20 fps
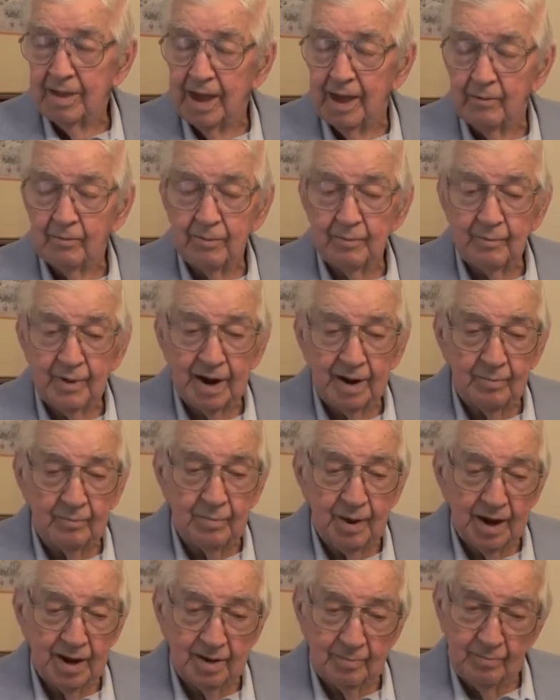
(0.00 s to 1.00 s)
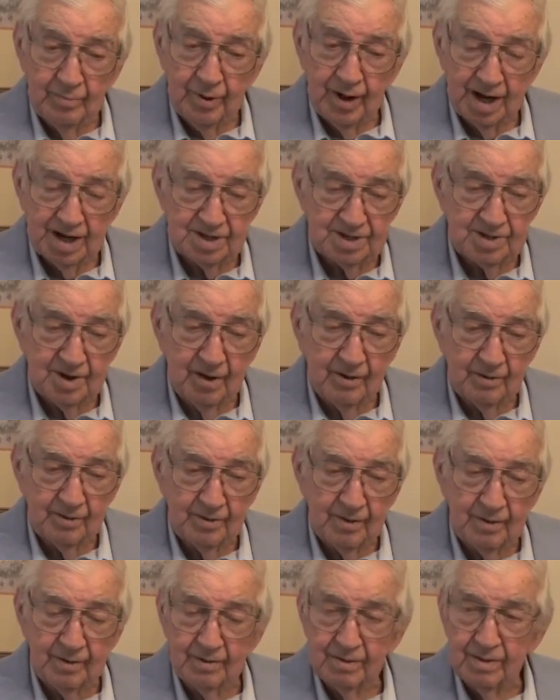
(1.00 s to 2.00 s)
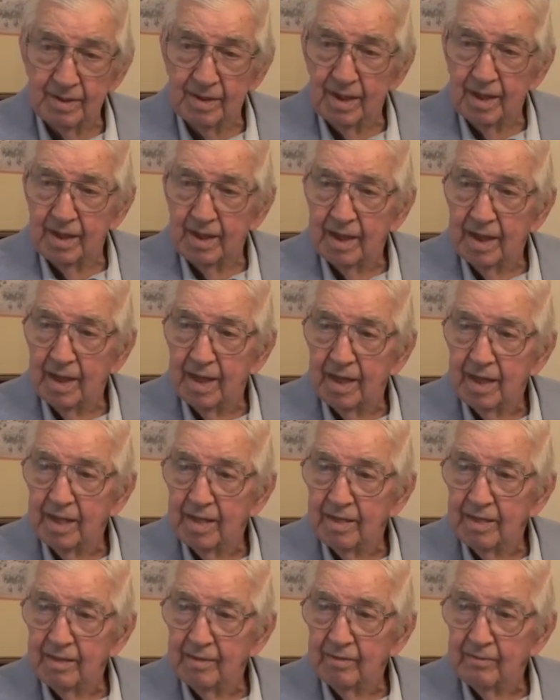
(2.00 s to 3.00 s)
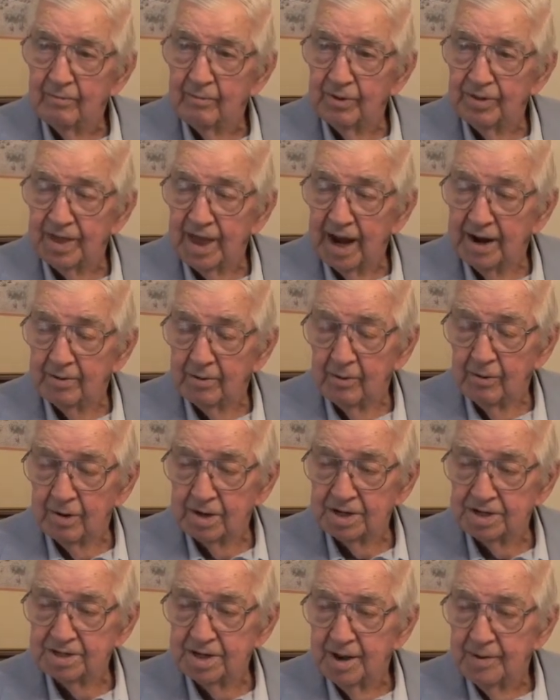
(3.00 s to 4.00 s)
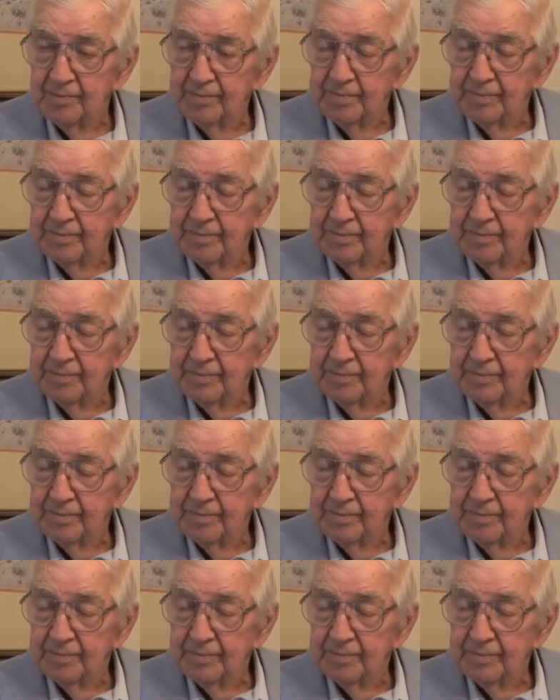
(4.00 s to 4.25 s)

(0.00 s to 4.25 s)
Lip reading: Yeah, we made a big impression on with that horse.